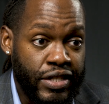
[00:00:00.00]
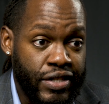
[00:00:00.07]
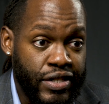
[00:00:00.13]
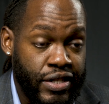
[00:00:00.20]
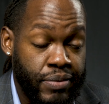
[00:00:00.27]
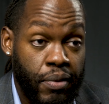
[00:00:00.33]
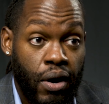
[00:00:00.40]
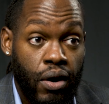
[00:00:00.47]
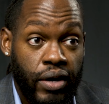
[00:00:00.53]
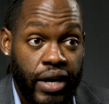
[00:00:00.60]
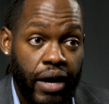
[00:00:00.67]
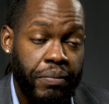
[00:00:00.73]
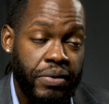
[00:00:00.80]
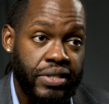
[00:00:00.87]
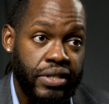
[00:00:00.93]
small
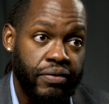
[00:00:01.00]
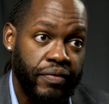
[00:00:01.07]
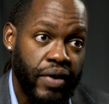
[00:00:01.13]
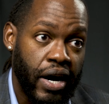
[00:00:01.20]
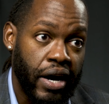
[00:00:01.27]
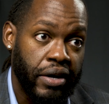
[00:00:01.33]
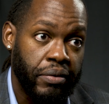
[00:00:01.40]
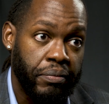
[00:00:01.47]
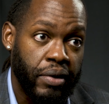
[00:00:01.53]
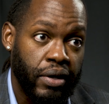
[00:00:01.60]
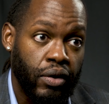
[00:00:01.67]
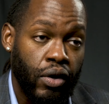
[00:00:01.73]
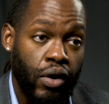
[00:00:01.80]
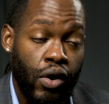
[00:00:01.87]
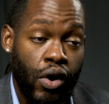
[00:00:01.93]
campus
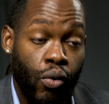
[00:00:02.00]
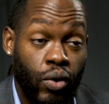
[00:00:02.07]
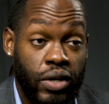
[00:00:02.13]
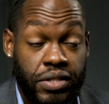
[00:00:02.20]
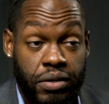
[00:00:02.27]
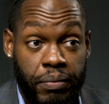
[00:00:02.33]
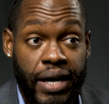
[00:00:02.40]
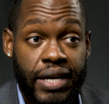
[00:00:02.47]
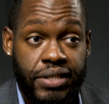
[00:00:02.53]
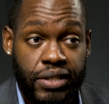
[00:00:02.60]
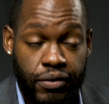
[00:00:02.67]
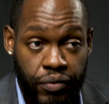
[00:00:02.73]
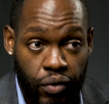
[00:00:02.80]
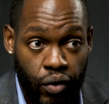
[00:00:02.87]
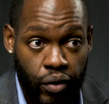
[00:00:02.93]
environment was
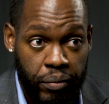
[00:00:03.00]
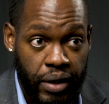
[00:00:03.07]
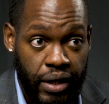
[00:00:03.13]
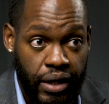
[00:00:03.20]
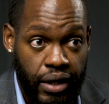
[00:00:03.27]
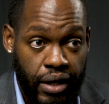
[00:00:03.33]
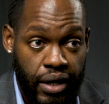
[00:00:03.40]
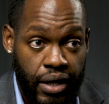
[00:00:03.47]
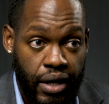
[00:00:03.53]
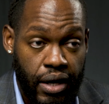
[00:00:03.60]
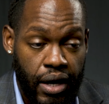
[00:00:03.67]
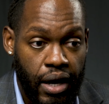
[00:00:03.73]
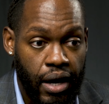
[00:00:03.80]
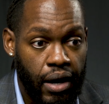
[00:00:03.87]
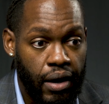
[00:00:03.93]
amazing for me.
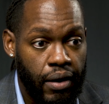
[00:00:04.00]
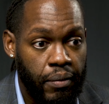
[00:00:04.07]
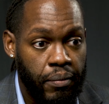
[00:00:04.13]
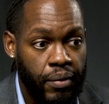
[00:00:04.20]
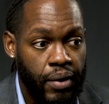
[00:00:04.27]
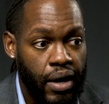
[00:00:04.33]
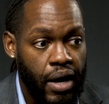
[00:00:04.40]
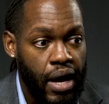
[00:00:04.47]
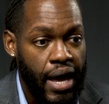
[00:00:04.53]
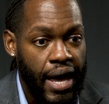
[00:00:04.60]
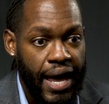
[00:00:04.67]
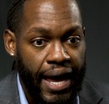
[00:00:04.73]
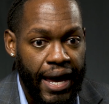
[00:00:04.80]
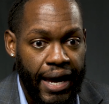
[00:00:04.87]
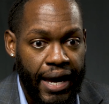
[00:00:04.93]

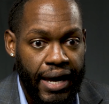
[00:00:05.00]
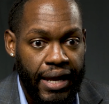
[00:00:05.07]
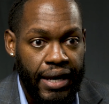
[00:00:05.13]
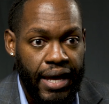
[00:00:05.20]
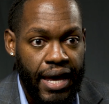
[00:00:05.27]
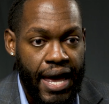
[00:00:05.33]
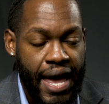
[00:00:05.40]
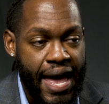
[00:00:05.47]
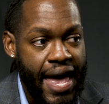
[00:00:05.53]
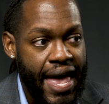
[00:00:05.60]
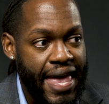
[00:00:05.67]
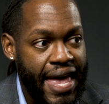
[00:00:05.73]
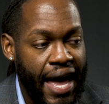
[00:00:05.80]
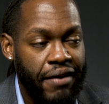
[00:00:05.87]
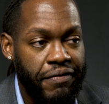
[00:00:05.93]
And
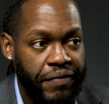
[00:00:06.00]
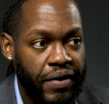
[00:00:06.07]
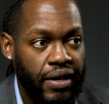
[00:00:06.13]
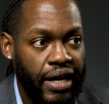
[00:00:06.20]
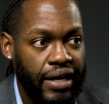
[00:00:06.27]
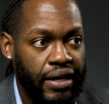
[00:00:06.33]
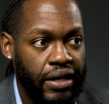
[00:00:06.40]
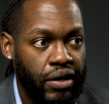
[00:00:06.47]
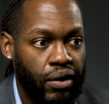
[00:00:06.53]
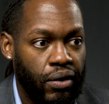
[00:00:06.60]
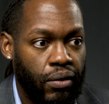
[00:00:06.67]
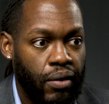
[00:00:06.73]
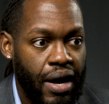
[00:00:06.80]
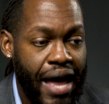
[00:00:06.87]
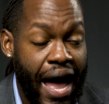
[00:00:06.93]
I felt like,
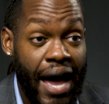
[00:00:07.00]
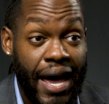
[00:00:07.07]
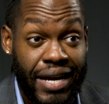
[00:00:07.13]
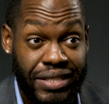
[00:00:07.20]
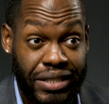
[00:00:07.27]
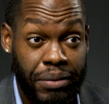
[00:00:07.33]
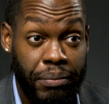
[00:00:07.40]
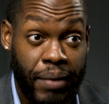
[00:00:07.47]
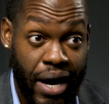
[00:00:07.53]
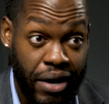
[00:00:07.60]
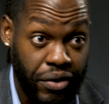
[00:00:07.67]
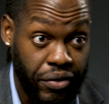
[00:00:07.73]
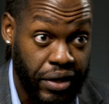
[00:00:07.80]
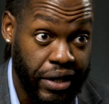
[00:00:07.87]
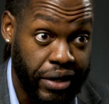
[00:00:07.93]
I actually
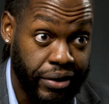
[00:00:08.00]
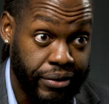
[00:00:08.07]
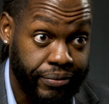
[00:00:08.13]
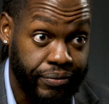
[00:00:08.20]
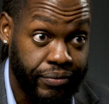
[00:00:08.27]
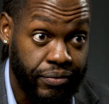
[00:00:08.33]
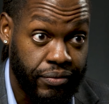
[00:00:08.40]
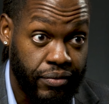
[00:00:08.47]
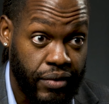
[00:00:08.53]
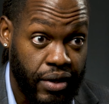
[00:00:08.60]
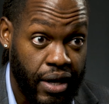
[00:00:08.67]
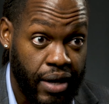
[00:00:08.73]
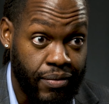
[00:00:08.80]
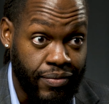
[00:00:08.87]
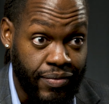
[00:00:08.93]
mattered here.
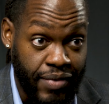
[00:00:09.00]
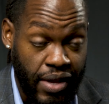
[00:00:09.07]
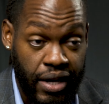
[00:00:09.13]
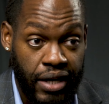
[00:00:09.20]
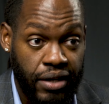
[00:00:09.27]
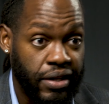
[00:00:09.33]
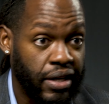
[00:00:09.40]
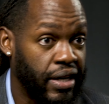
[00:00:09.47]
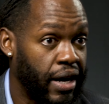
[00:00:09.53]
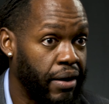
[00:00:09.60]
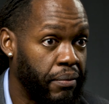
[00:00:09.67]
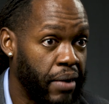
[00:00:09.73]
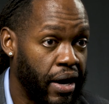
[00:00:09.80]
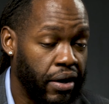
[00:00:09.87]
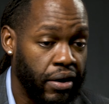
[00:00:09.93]
And it did not
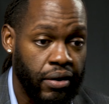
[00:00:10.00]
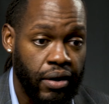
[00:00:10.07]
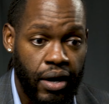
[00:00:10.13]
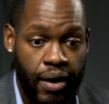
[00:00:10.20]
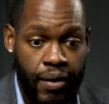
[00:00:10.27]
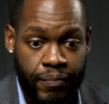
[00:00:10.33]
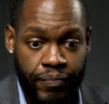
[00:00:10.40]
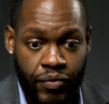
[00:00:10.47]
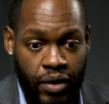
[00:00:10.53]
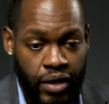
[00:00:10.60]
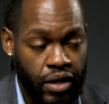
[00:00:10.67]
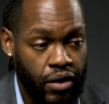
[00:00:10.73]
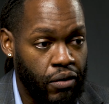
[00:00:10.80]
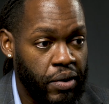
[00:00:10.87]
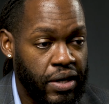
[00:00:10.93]
matter,
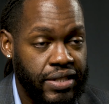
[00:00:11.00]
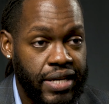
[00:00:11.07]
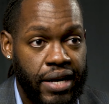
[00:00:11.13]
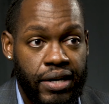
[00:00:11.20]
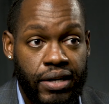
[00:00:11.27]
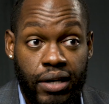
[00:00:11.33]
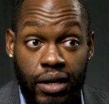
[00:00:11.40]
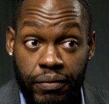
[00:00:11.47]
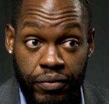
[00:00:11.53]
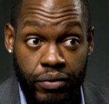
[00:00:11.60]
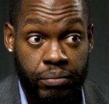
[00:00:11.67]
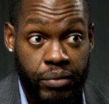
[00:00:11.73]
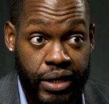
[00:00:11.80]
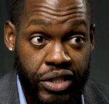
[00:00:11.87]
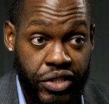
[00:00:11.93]
because I didn't come from
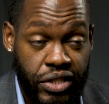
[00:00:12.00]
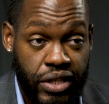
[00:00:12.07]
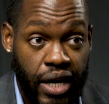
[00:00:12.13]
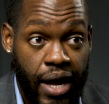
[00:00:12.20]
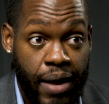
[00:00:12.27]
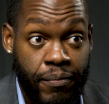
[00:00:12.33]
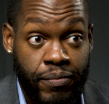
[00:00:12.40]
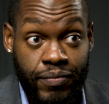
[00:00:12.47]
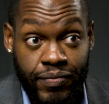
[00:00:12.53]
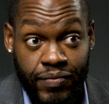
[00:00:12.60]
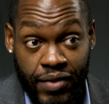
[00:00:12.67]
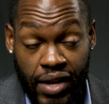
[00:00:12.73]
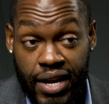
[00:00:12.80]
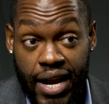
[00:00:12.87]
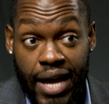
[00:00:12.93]
much.
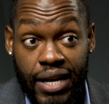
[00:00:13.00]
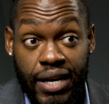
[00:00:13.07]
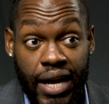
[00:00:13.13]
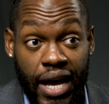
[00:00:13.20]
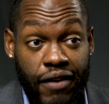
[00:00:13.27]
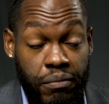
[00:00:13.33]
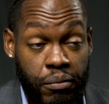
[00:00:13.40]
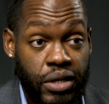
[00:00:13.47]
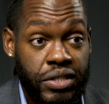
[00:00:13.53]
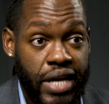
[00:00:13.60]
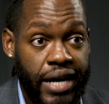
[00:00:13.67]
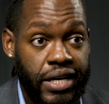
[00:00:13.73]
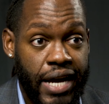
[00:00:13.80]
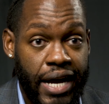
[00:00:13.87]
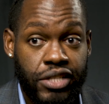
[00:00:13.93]
And I didn't have much
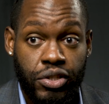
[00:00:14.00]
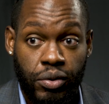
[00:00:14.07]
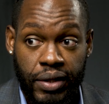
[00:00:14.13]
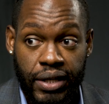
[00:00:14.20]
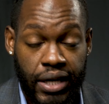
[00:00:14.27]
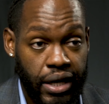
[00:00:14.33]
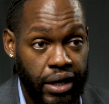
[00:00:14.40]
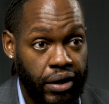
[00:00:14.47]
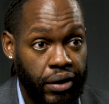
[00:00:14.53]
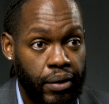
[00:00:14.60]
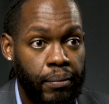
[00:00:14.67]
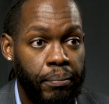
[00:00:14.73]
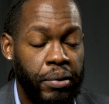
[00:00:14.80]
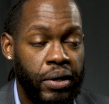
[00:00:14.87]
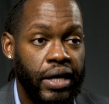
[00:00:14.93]
actually here.
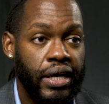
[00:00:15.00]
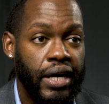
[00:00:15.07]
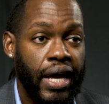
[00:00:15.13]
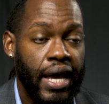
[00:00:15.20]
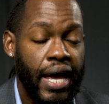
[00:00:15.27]
But